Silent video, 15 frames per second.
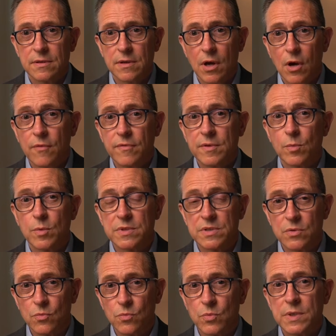COVID was a
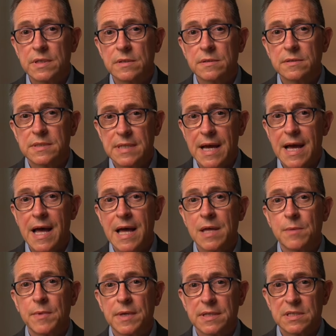
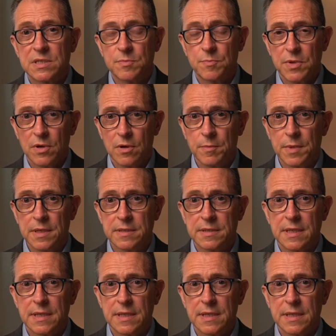real-time experiment